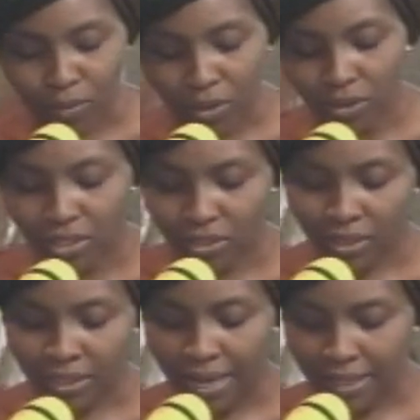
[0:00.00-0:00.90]
because
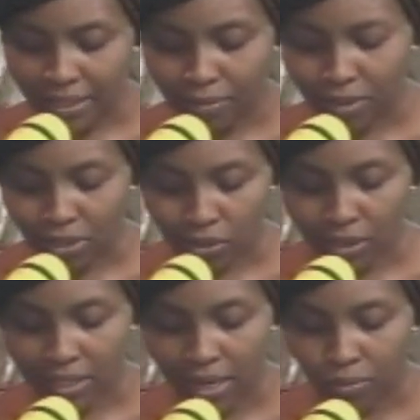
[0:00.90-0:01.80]
Jesus asked him the
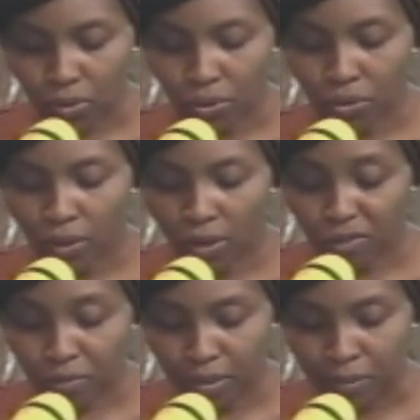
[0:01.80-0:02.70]
third time, do you
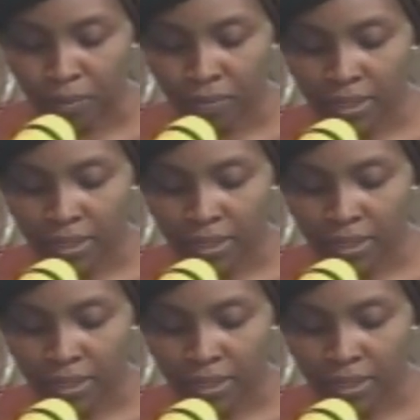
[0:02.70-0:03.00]
love me?